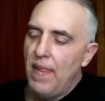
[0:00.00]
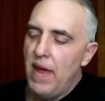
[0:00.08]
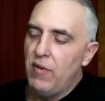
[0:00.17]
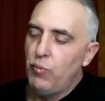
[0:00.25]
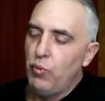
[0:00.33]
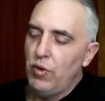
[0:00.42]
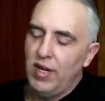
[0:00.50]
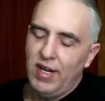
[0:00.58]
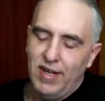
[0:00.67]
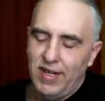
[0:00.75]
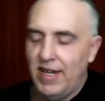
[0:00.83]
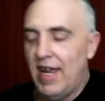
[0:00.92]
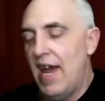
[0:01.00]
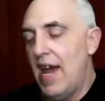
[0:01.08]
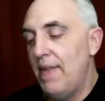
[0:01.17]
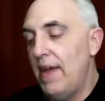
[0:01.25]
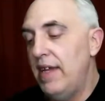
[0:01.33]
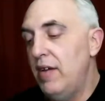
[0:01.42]
they
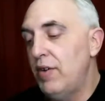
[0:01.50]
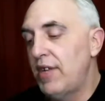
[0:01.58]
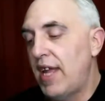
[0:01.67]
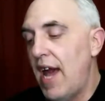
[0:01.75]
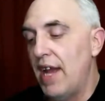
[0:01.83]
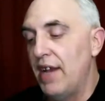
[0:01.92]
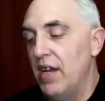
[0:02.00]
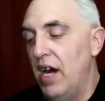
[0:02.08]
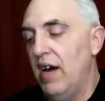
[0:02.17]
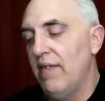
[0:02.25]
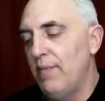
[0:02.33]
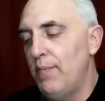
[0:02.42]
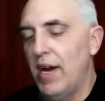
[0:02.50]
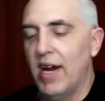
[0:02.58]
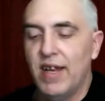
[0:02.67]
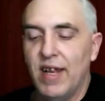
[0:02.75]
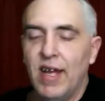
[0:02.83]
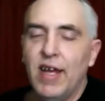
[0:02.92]
use the cat enough,
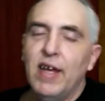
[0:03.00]
but